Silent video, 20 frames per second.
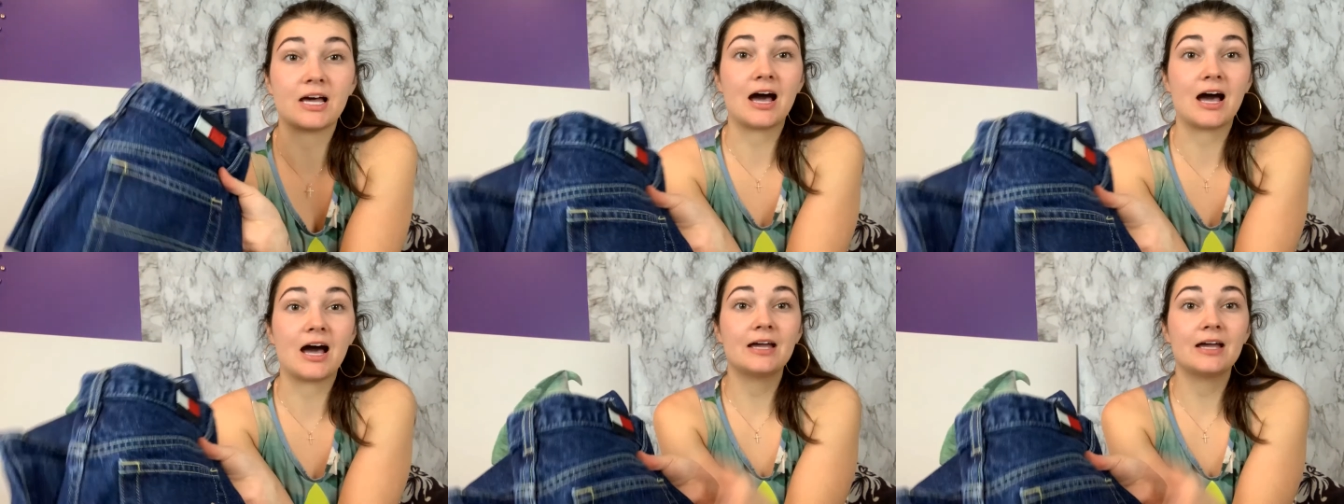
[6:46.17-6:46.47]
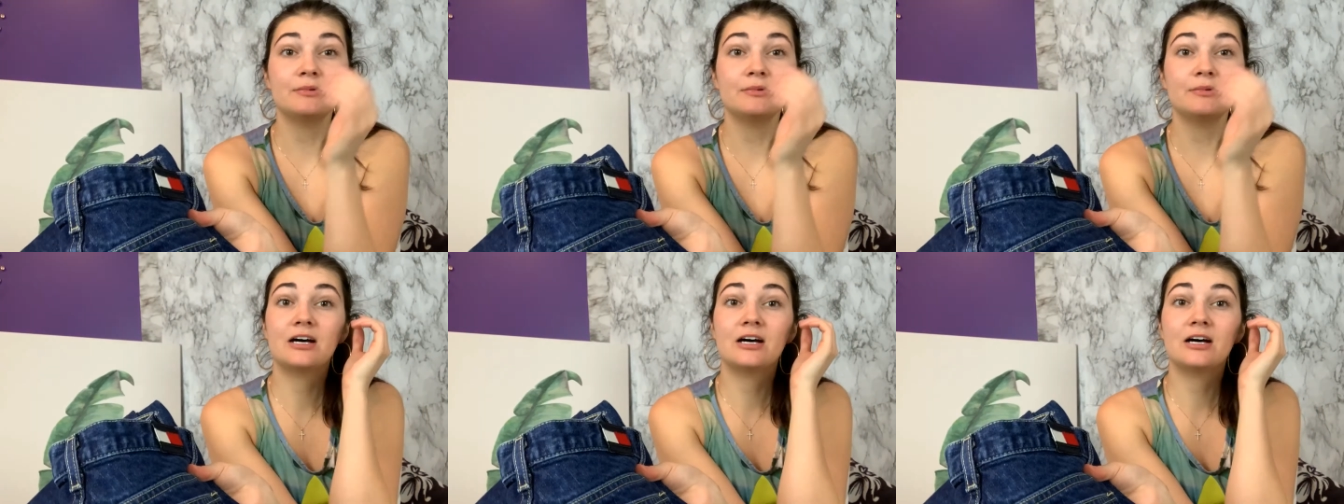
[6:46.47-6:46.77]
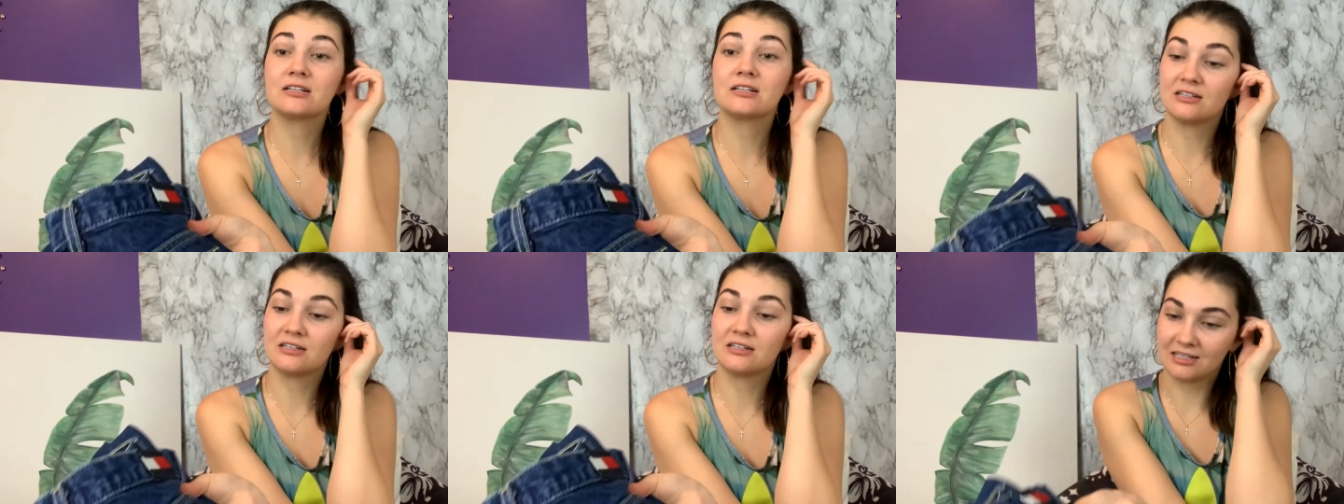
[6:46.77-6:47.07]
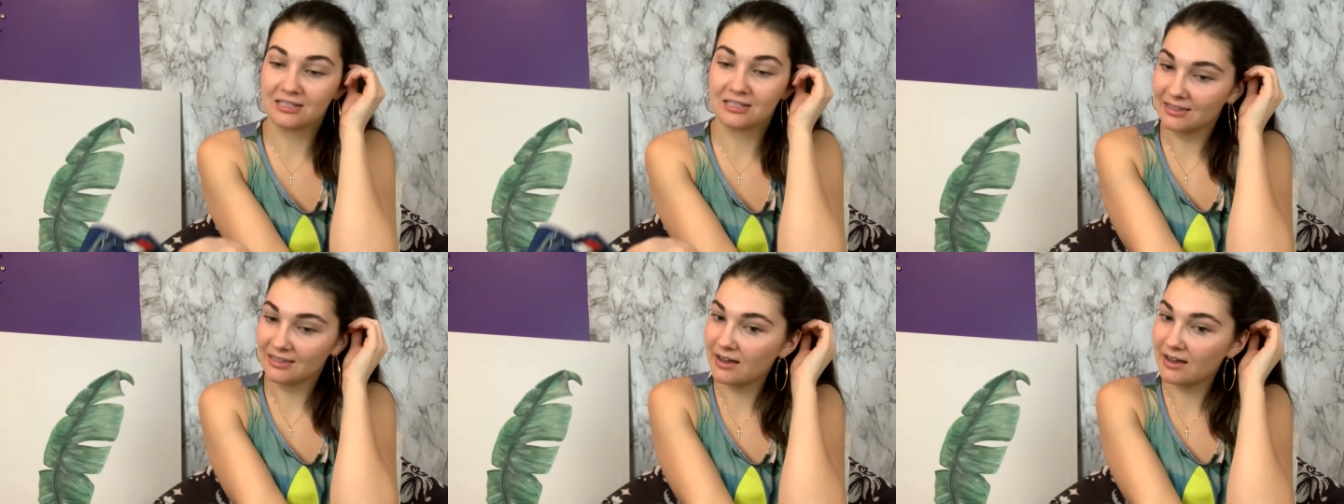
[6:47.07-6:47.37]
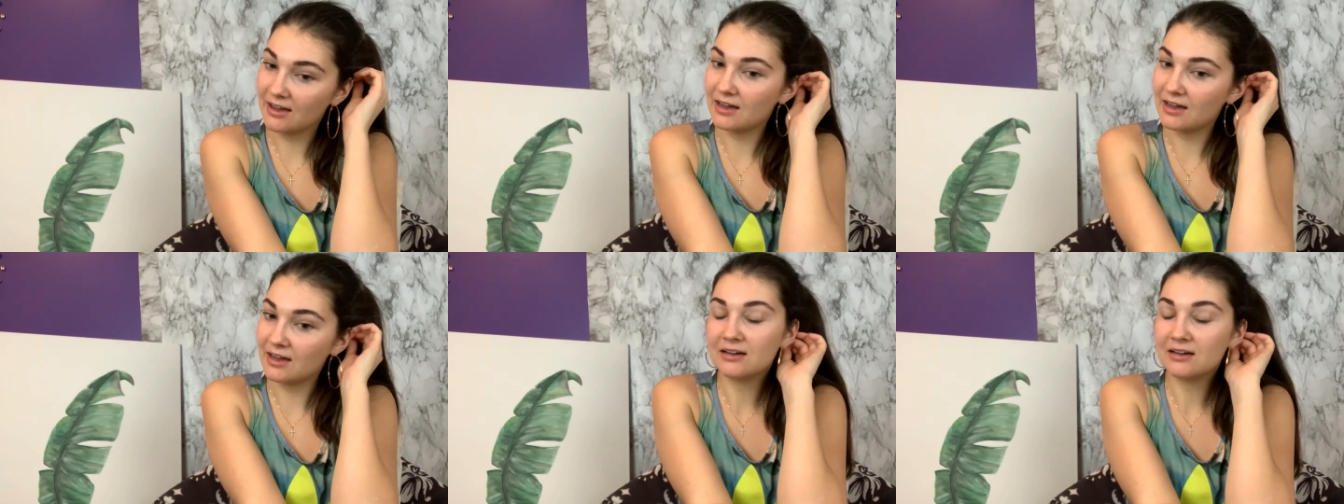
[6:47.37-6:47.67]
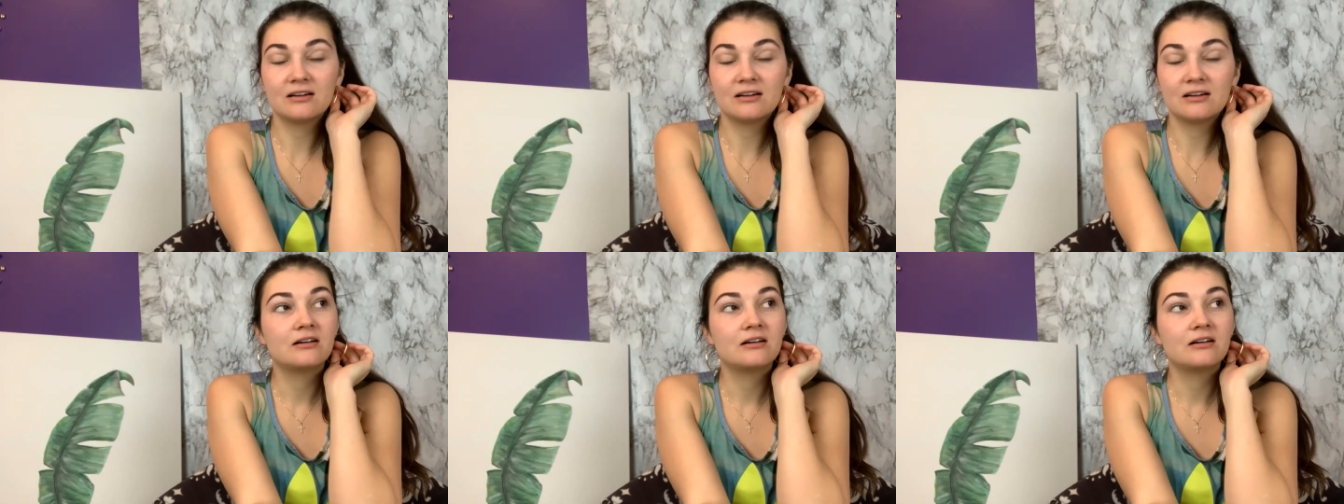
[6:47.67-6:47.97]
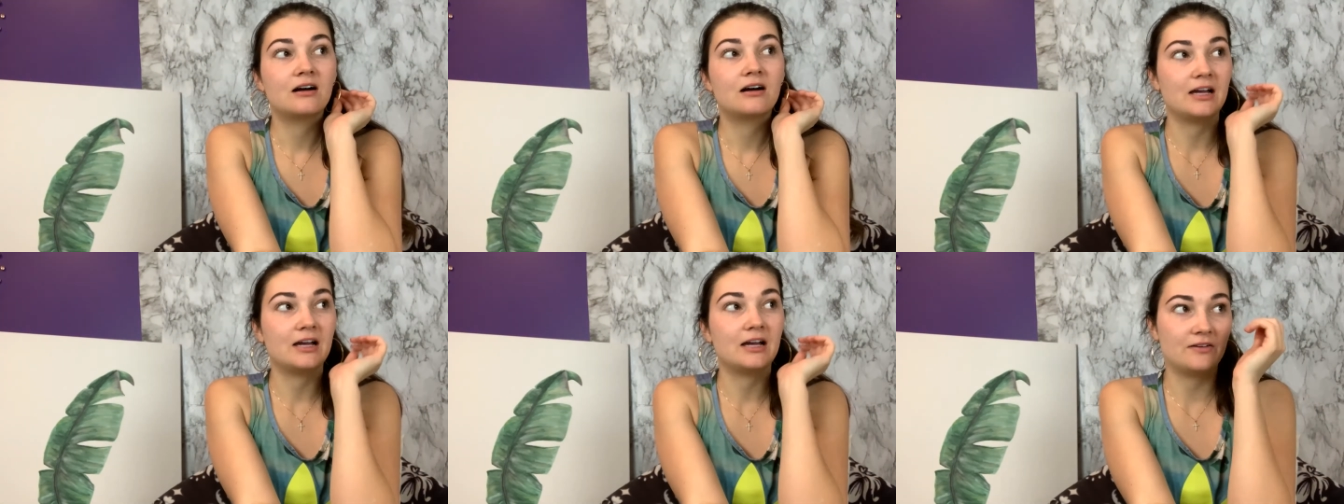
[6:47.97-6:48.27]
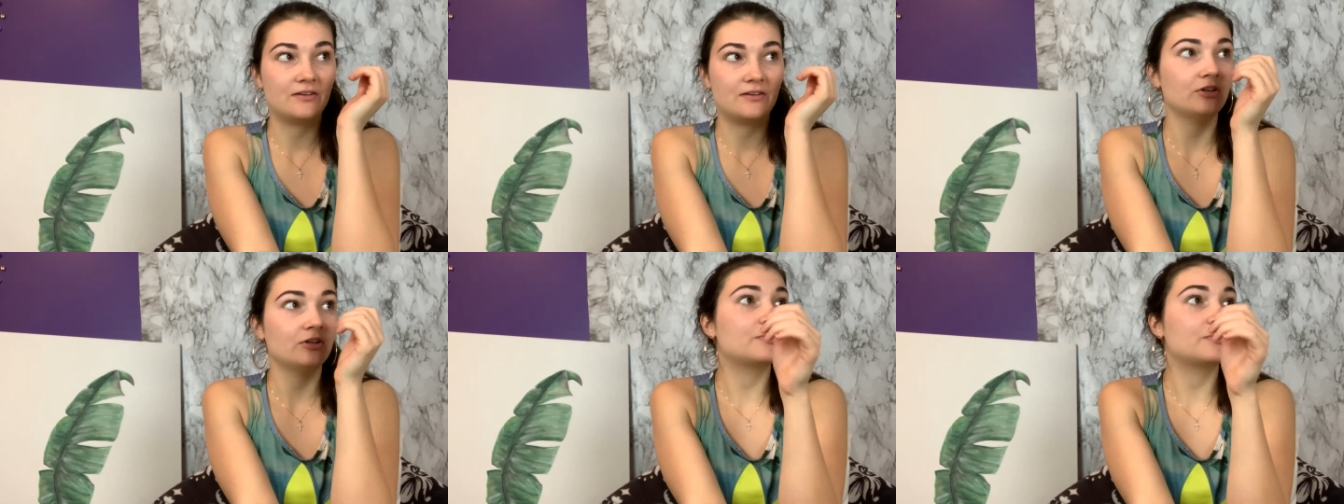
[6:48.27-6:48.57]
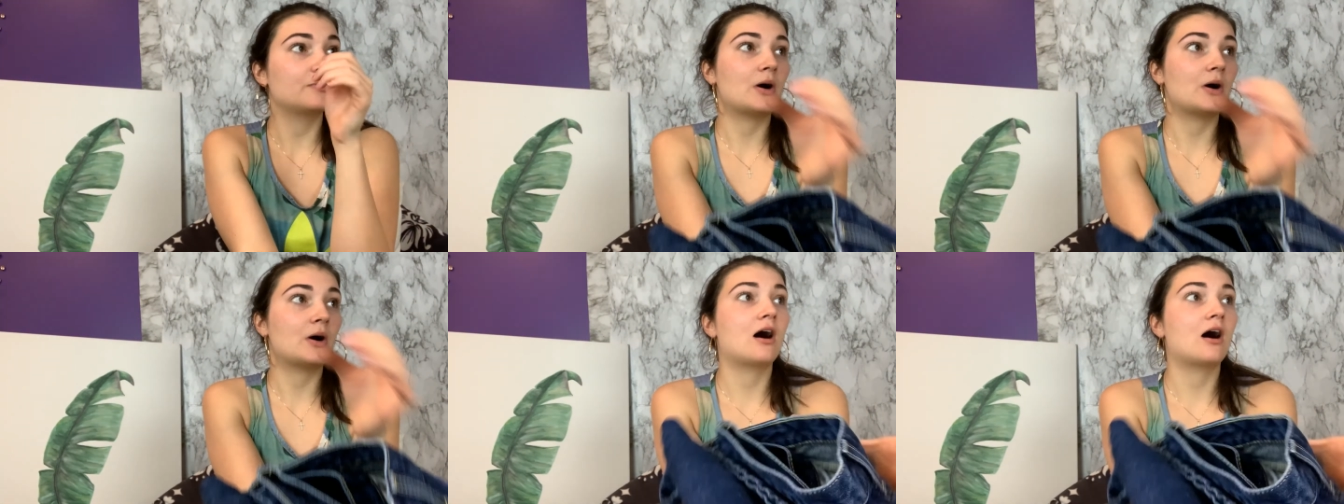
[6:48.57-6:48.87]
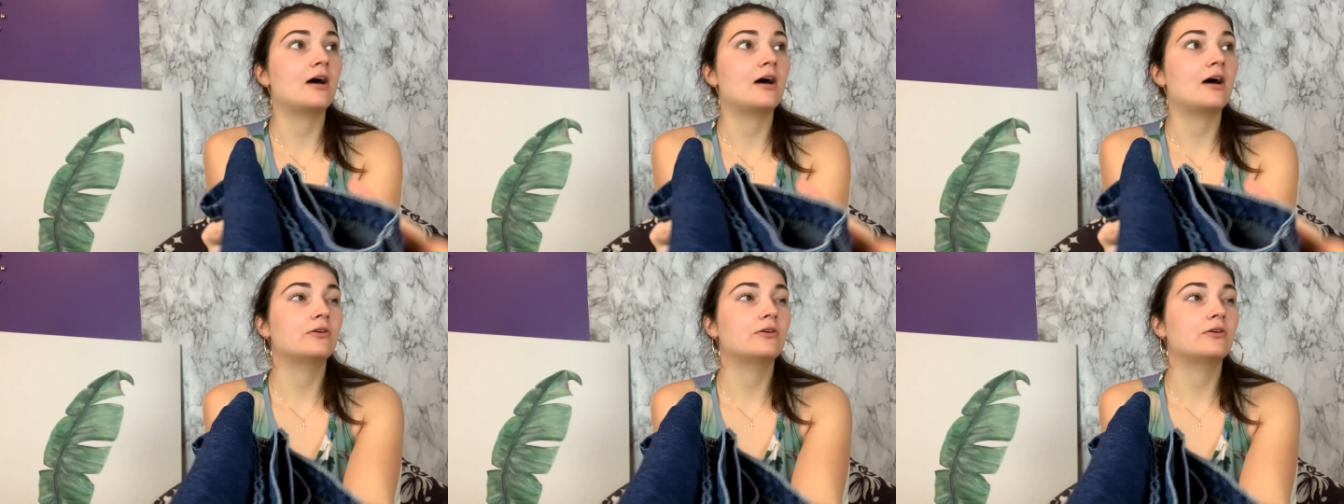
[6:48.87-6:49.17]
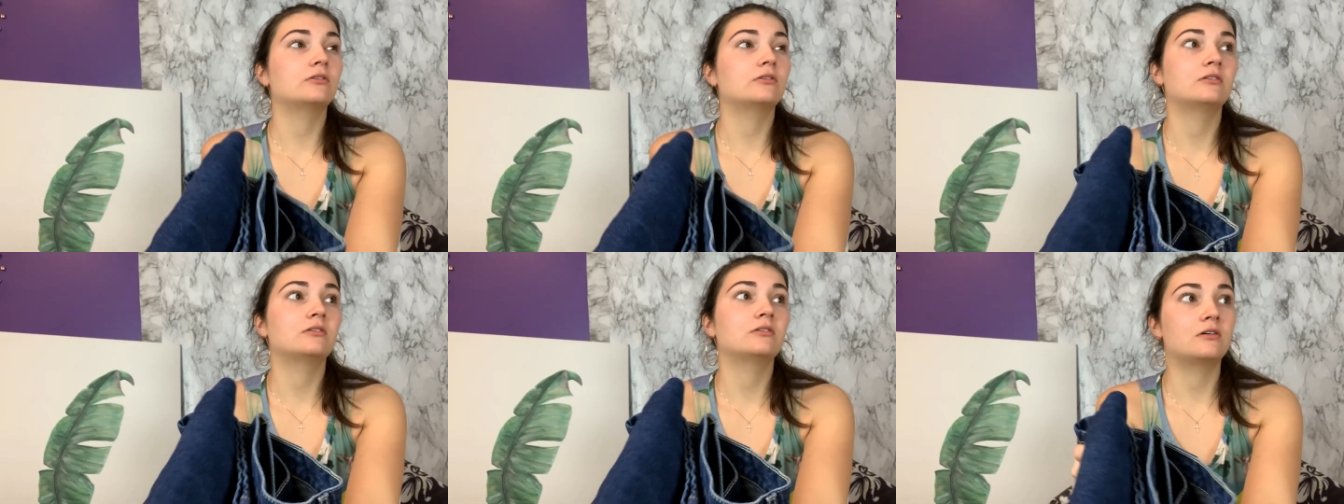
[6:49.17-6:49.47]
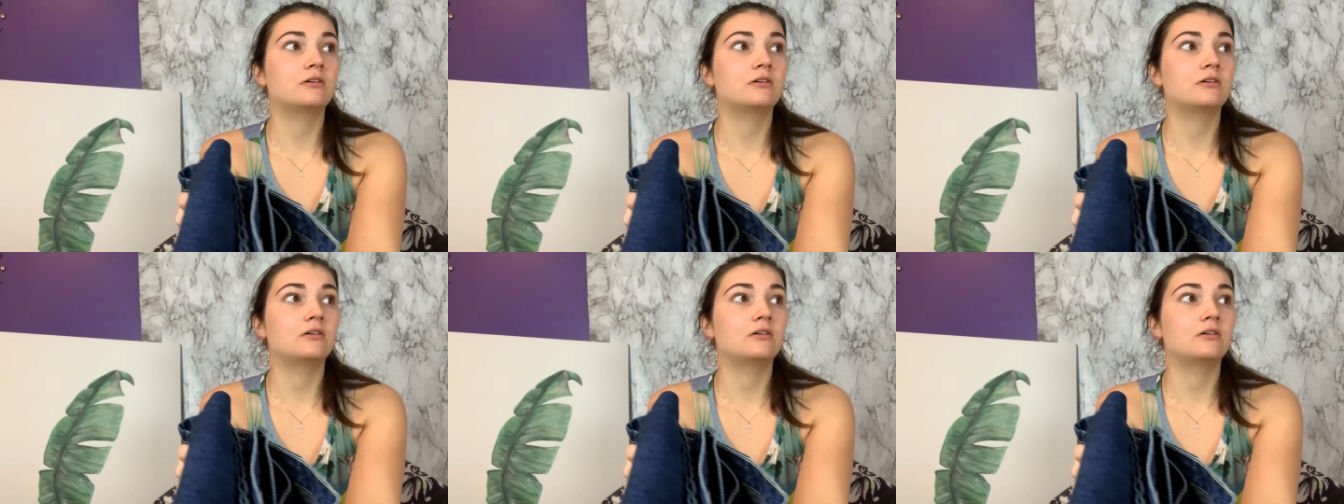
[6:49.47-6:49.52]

I'm not good at that. I have like a pile